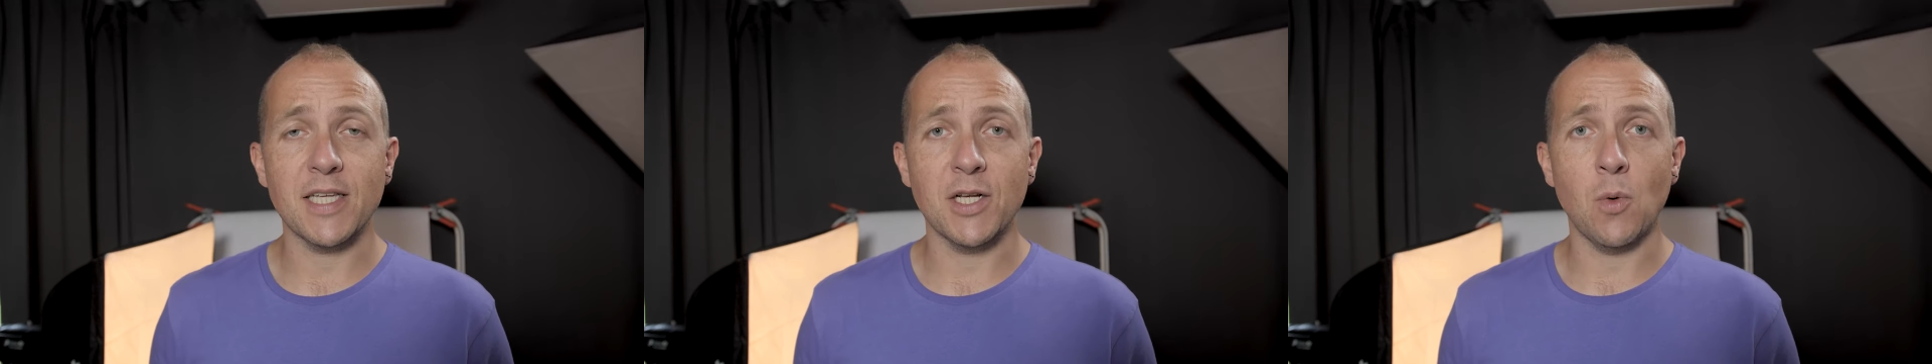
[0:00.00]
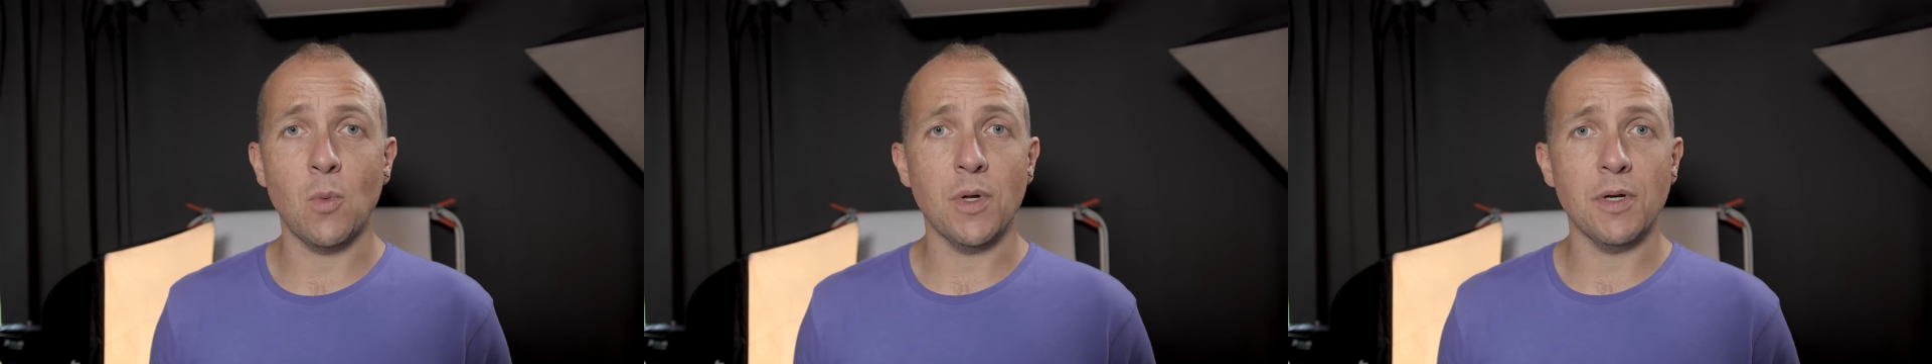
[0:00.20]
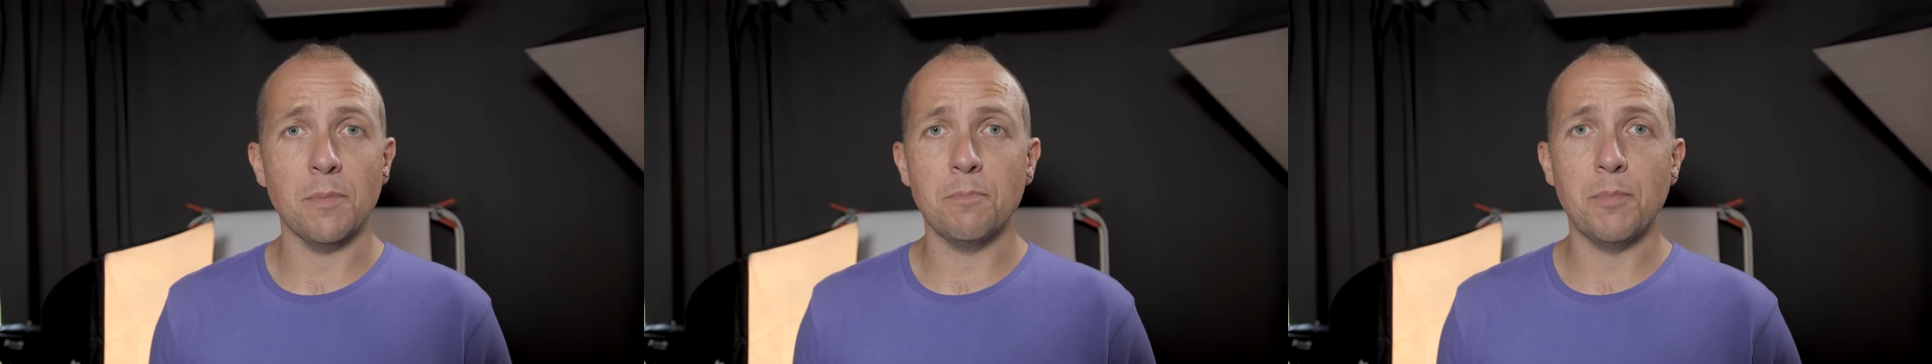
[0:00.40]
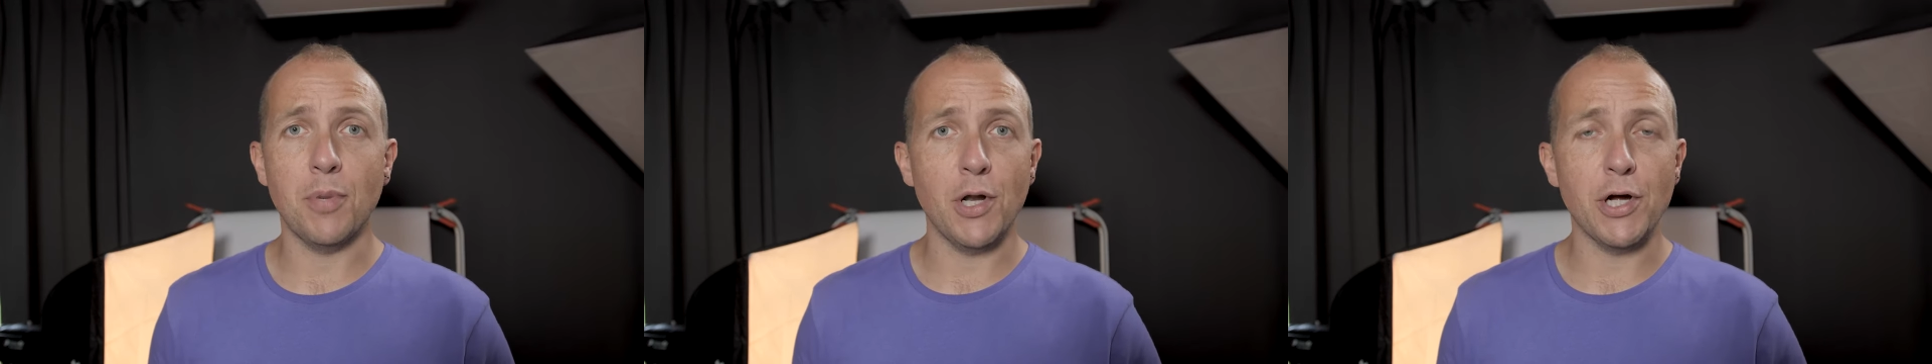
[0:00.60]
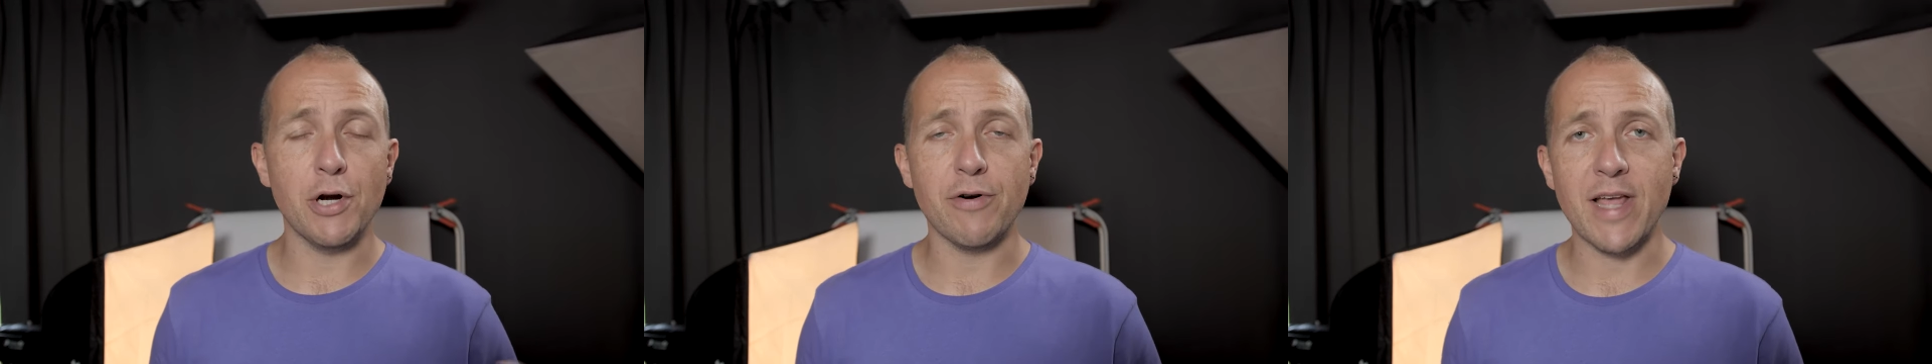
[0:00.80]
I don't want
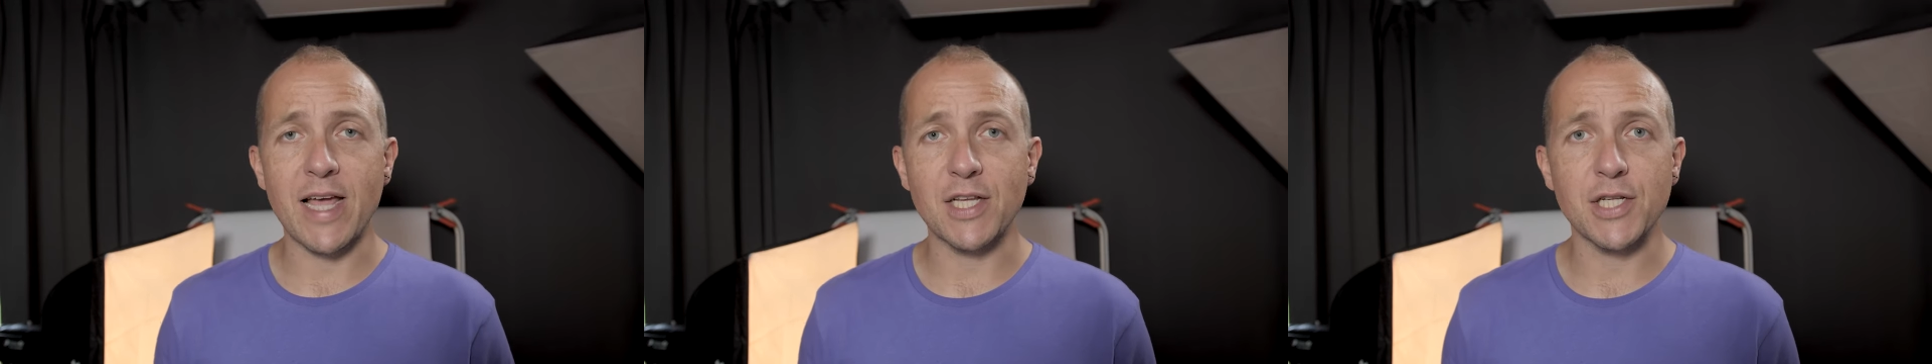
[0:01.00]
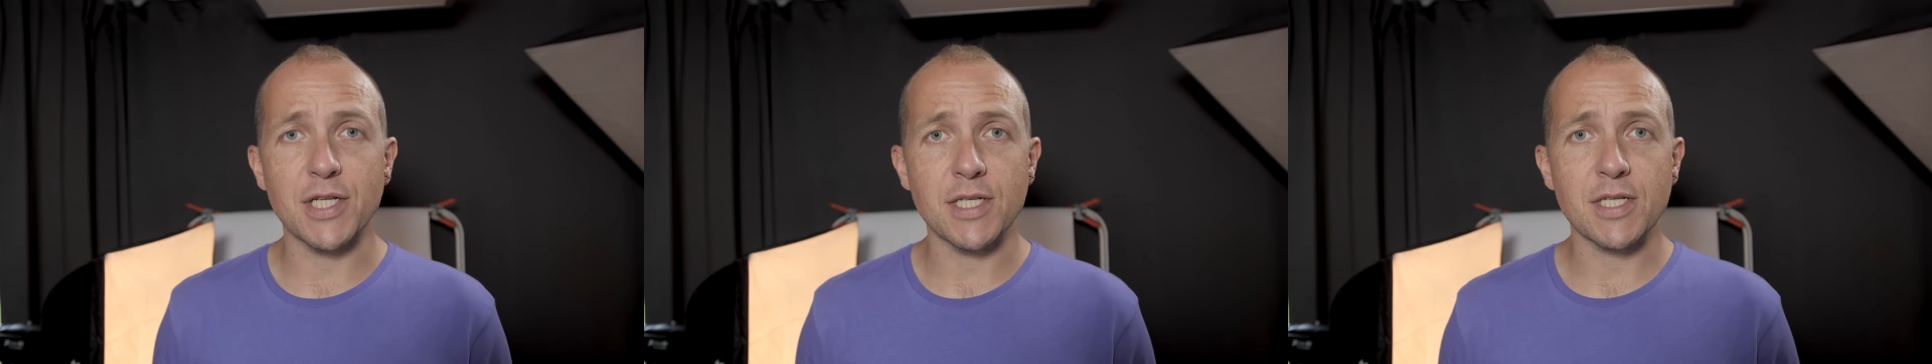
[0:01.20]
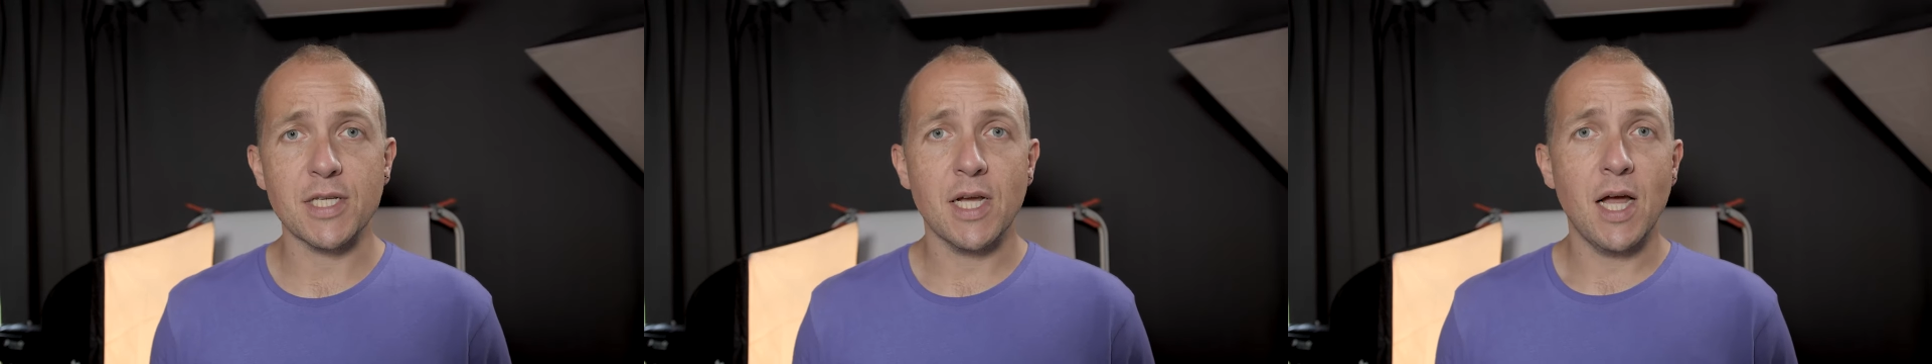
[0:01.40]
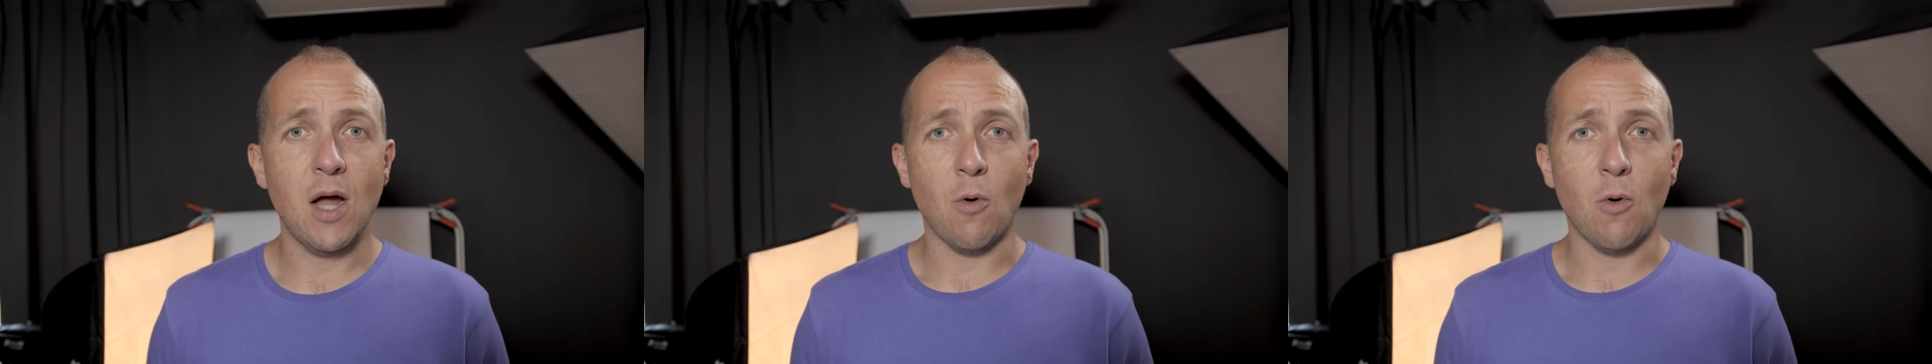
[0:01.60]
blurry edges,